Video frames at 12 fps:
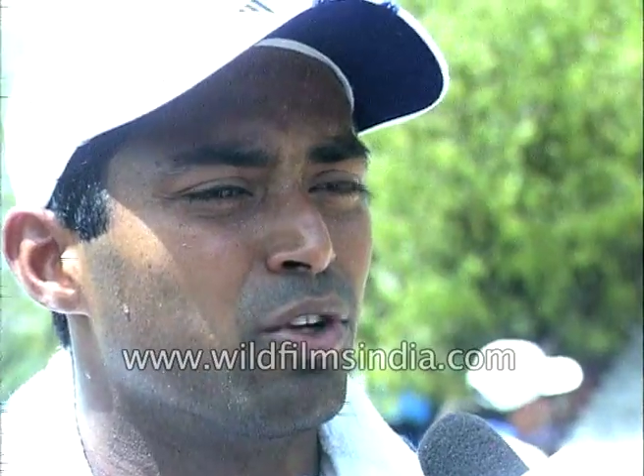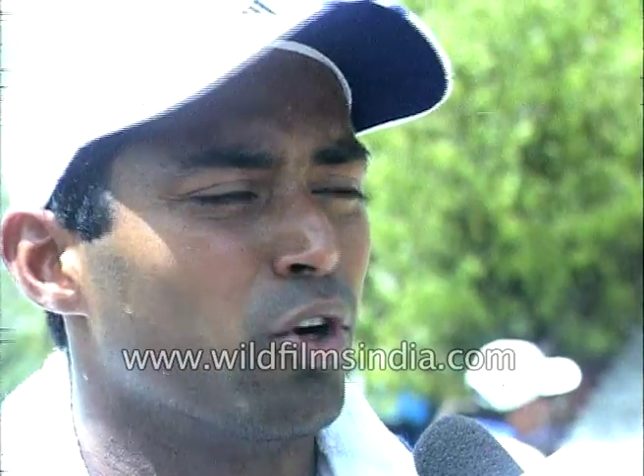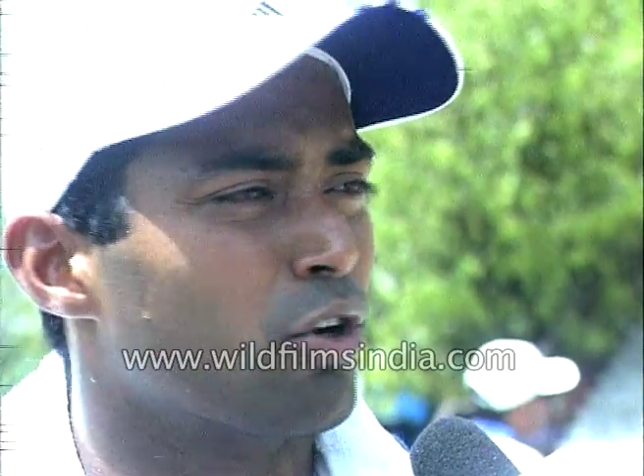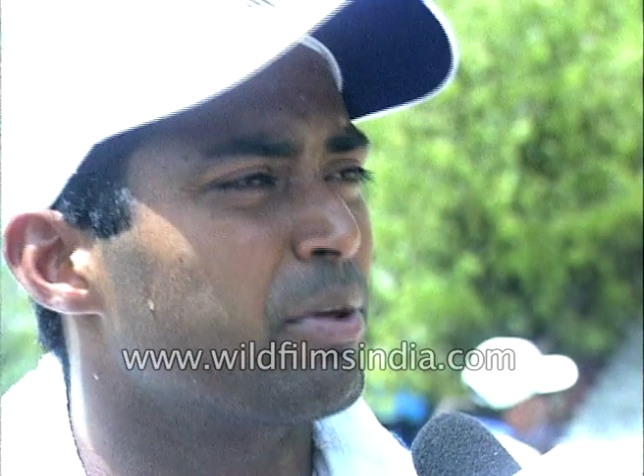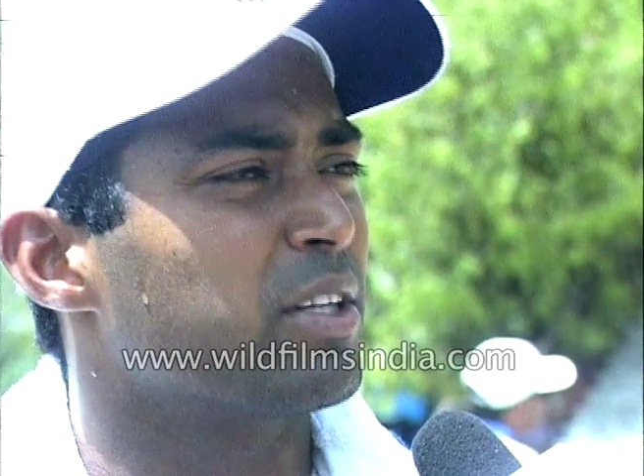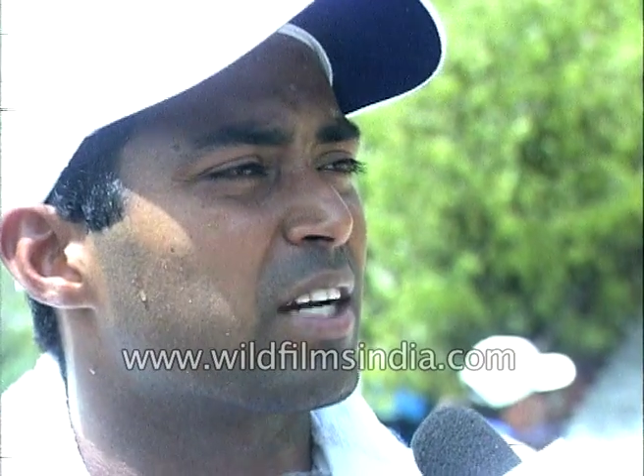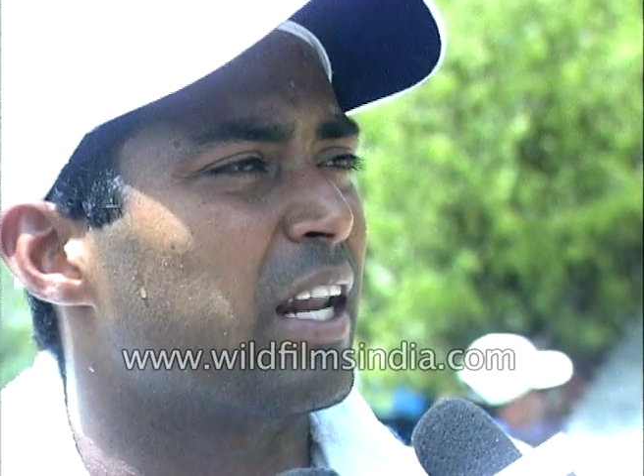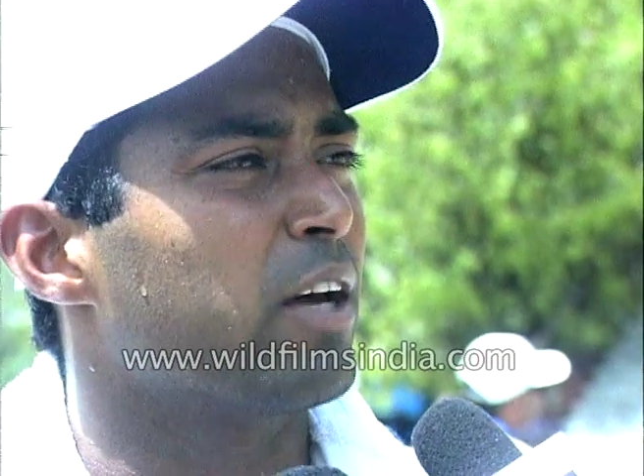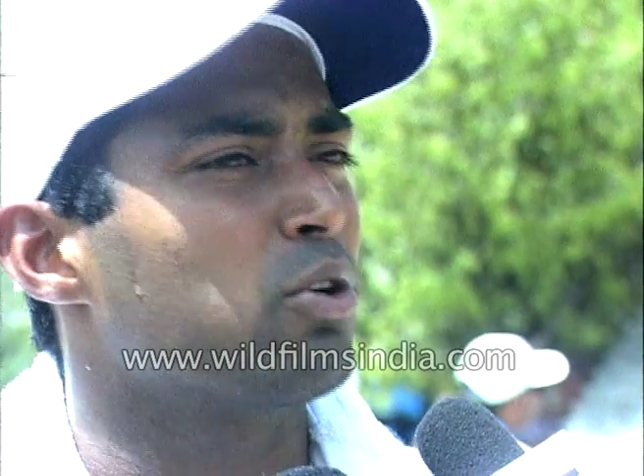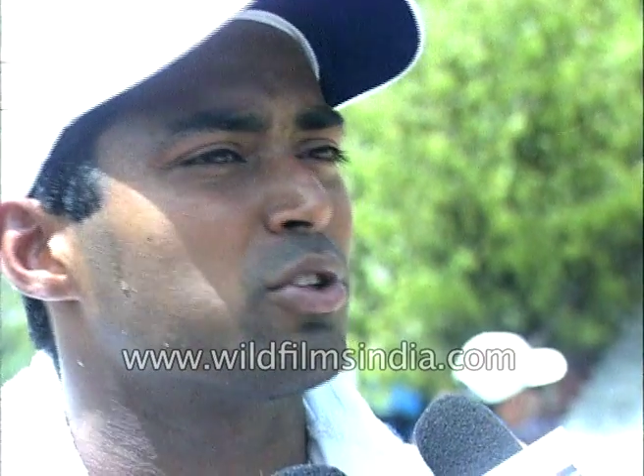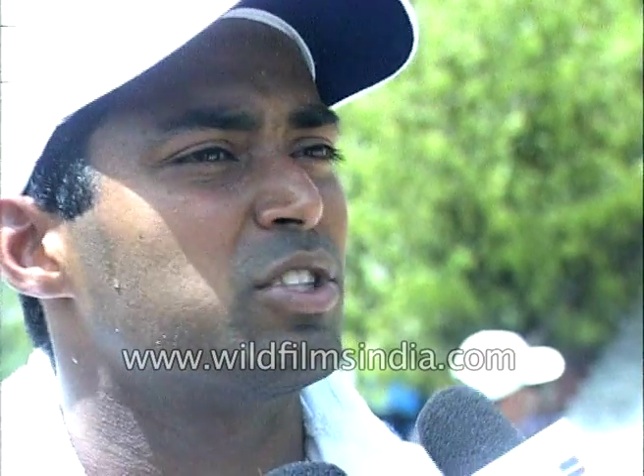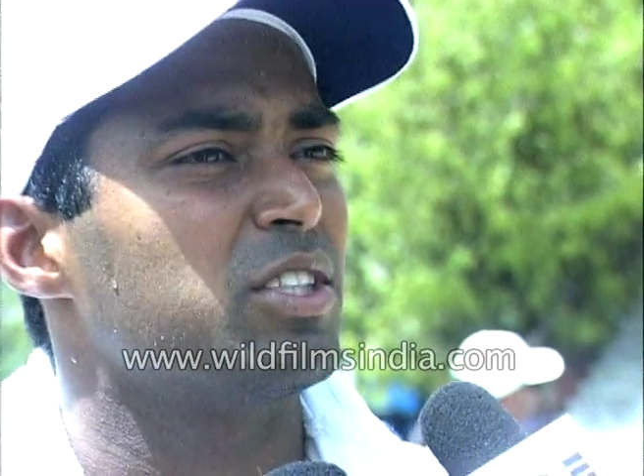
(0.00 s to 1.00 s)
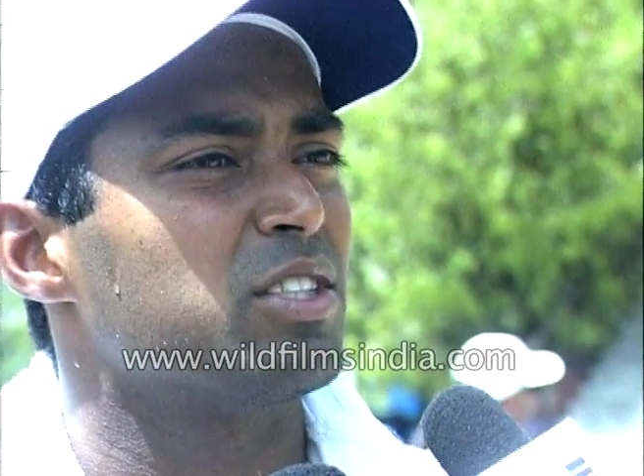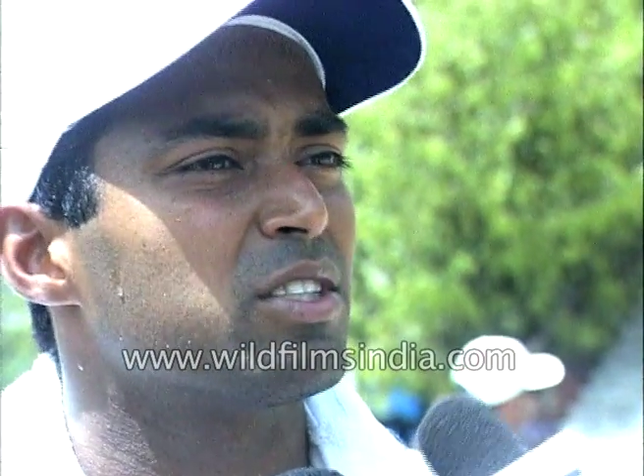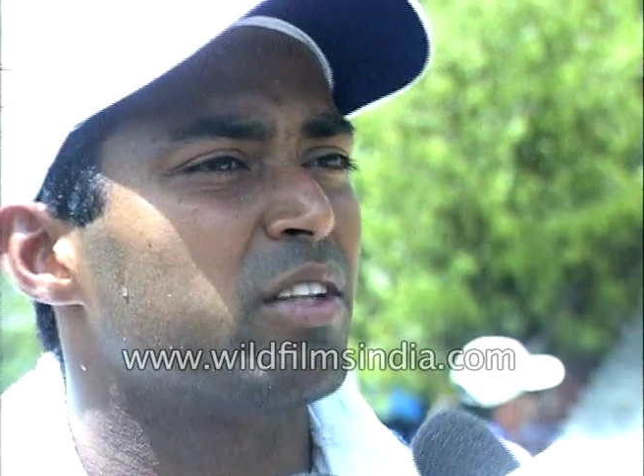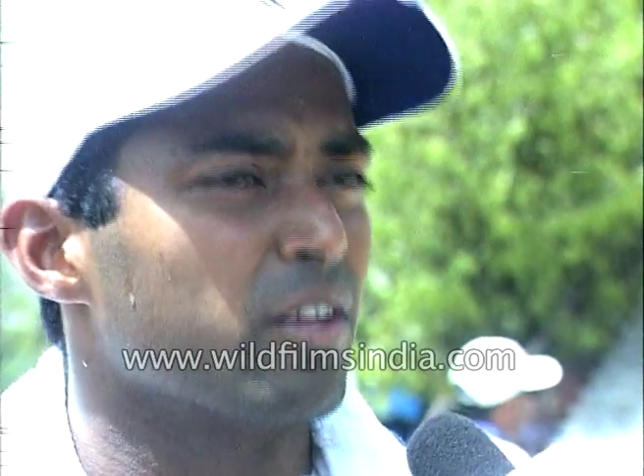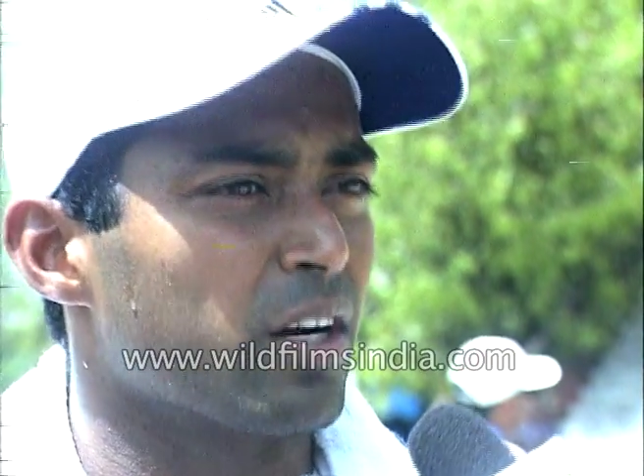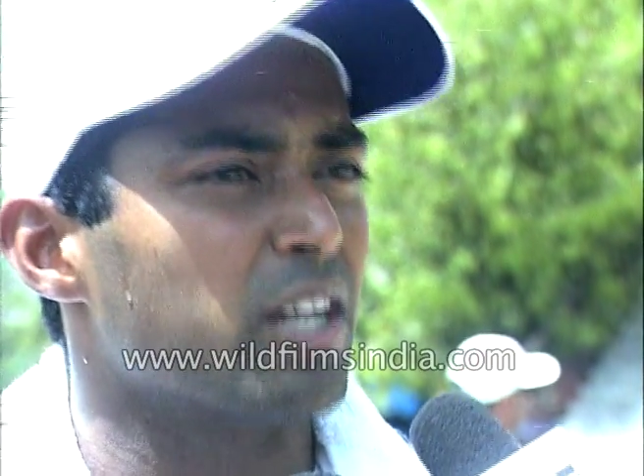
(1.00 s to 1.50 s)
European clay court
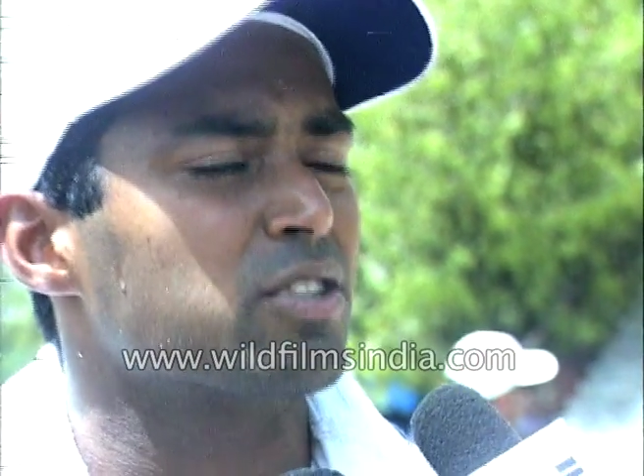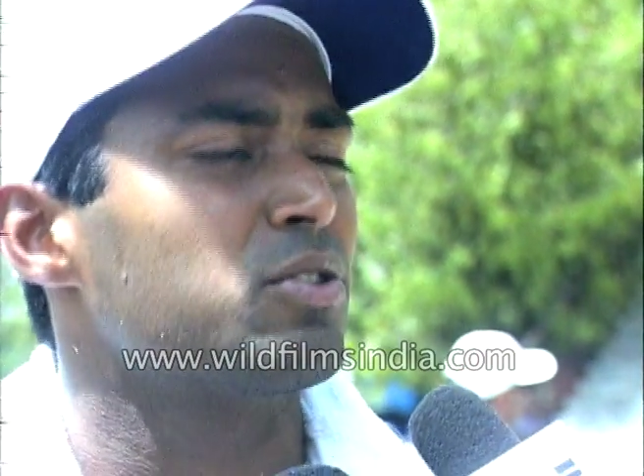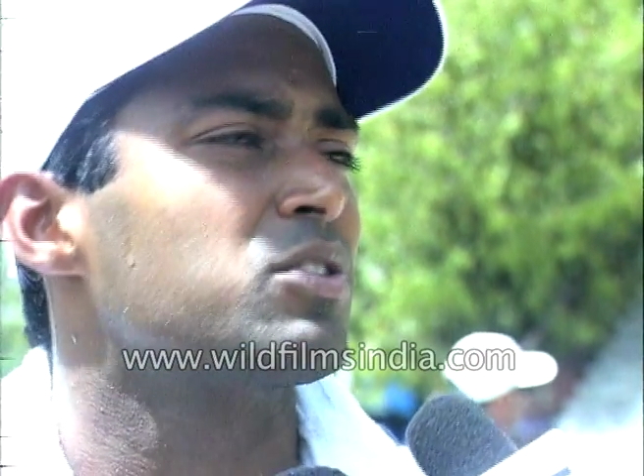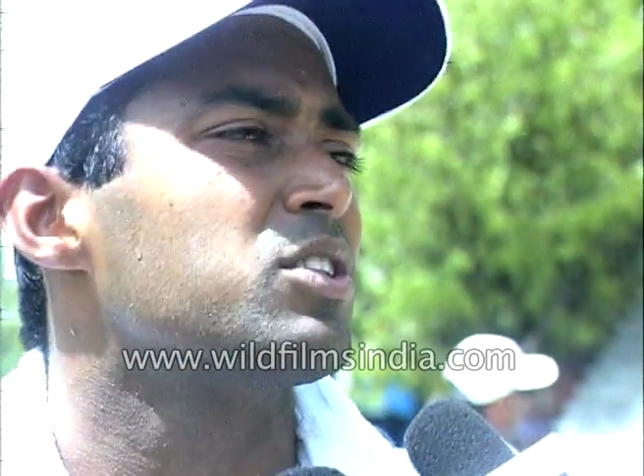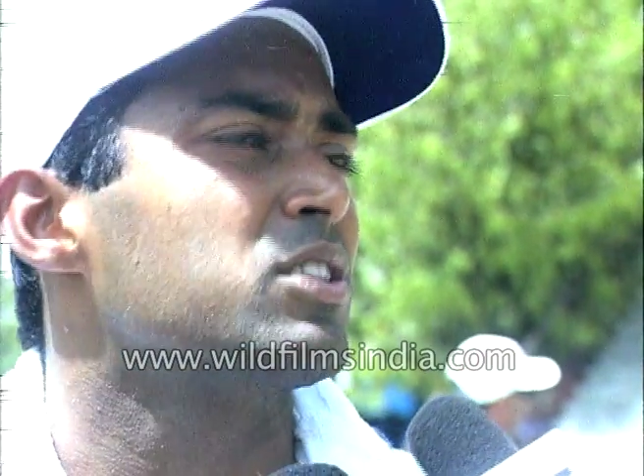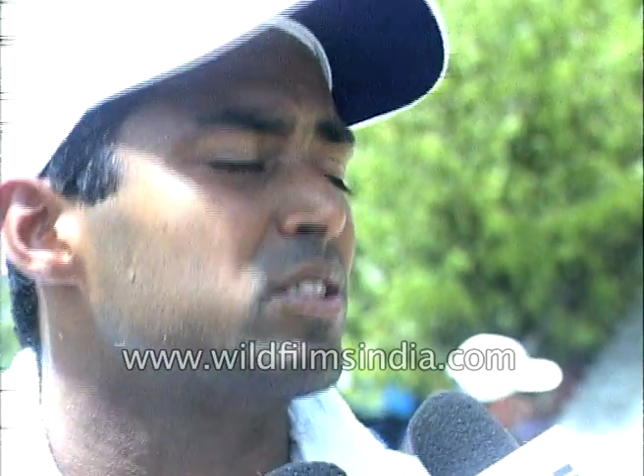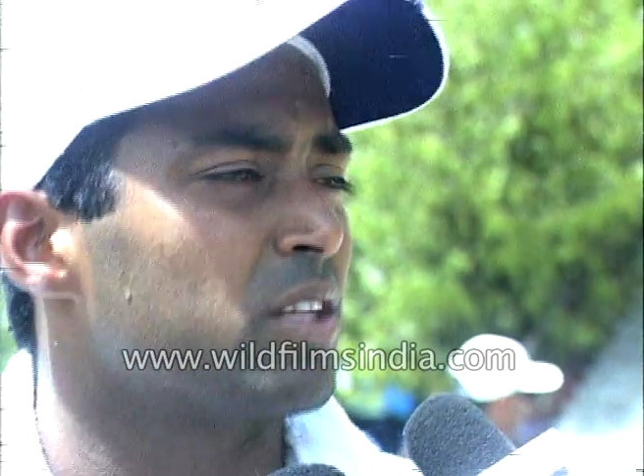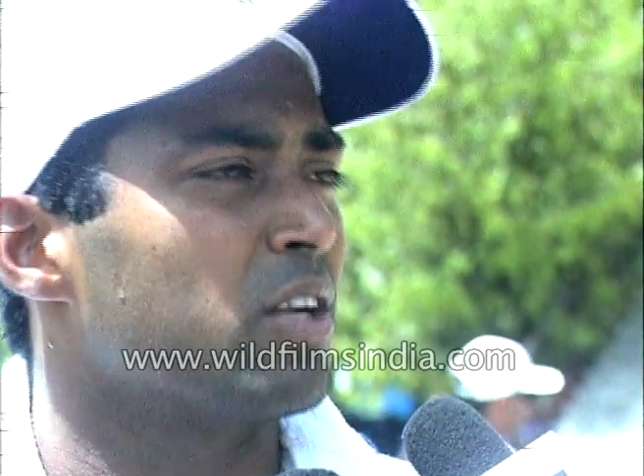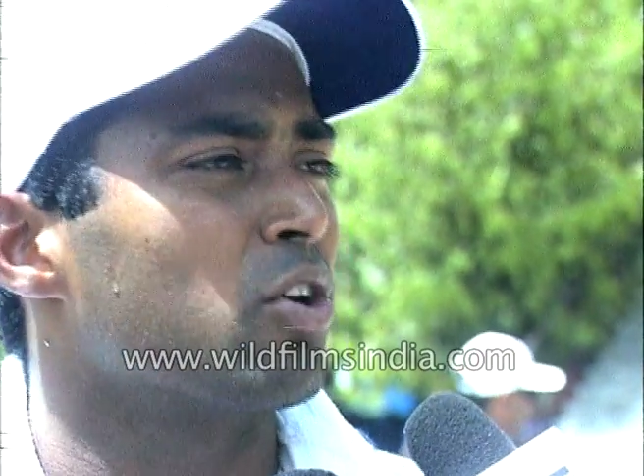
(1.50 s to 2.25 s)
season and the grass court season and